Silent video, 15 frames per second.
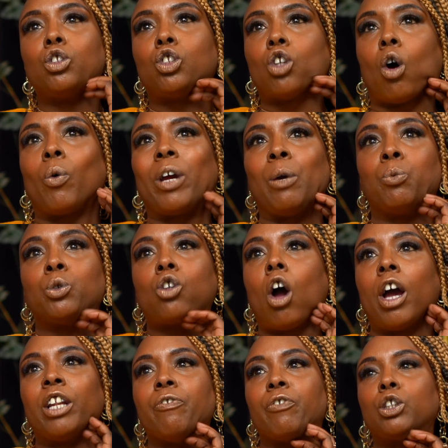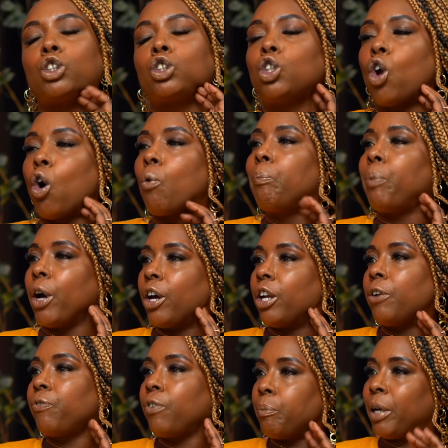so it was kind of a slow
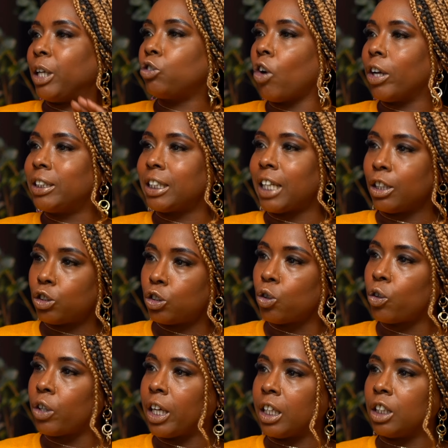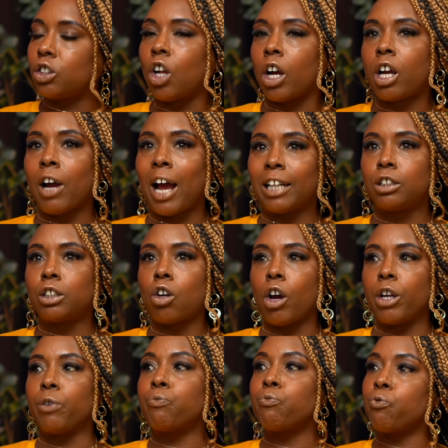burner for me trying right. to get stuck in. It's like I had to
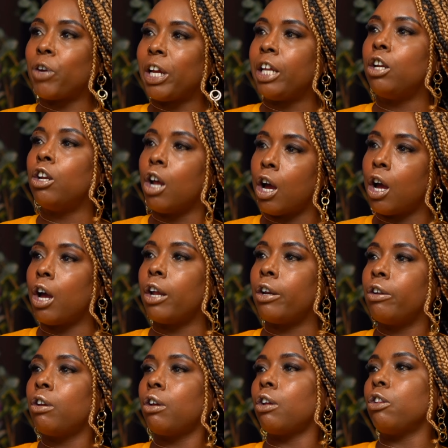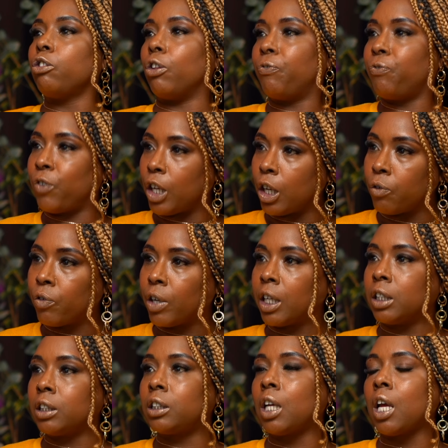kind of relearn mm. the
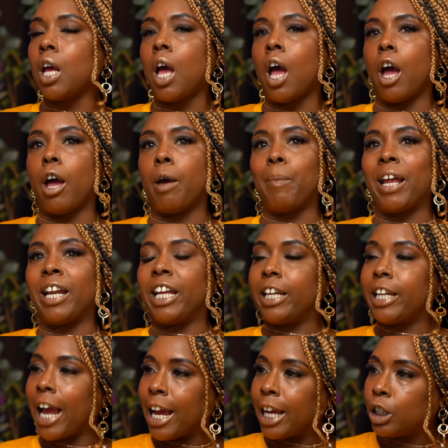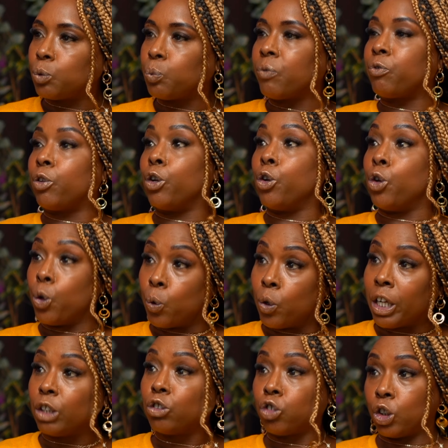theories um, and engage with the new
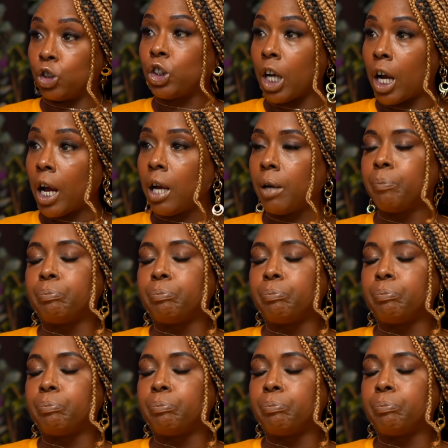literature.